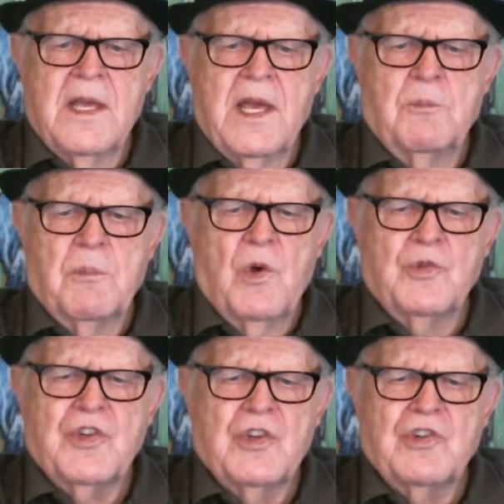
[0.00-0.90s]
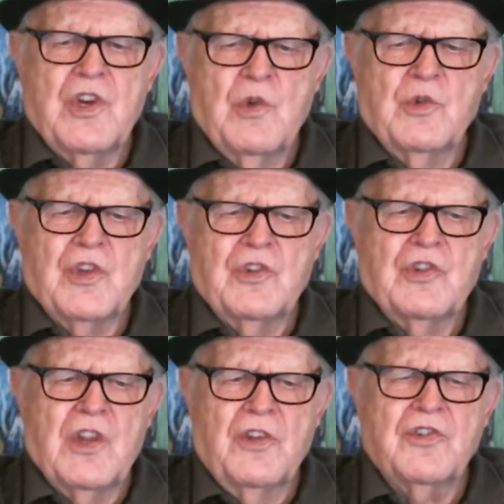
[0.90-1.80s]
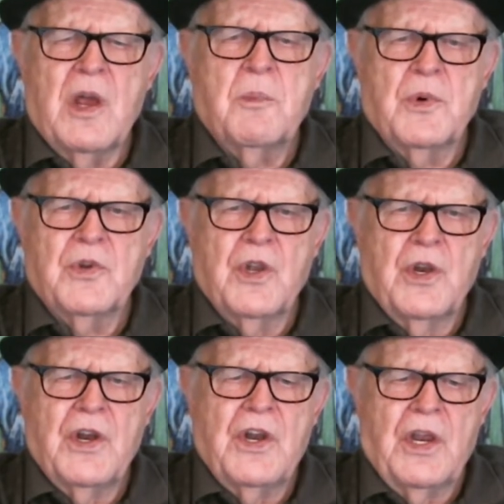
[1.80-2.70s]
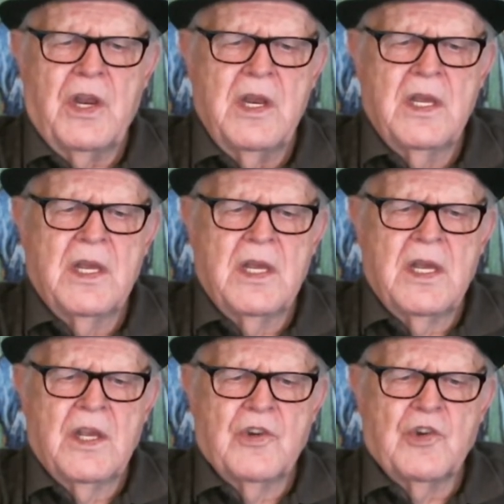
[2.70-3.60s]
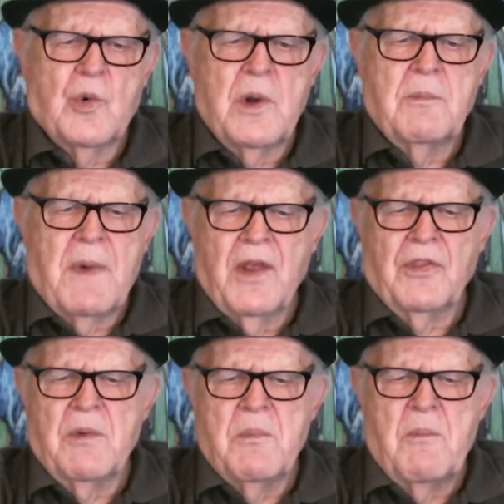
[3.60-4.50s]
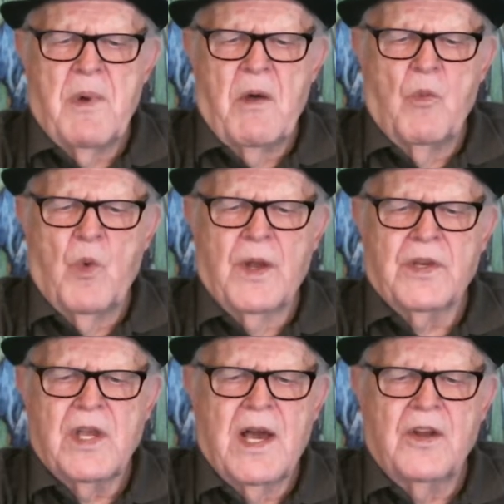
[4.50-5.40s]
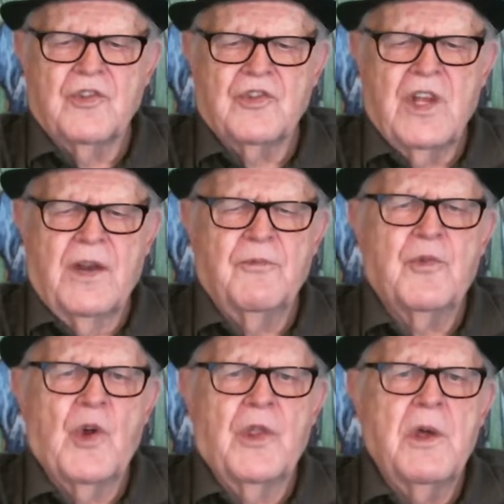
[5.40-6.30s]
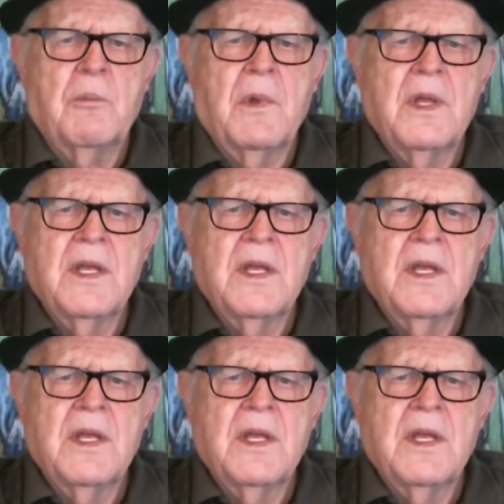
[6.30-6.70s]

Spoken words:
and Moses uses this opportunity to remind them about what God has done for them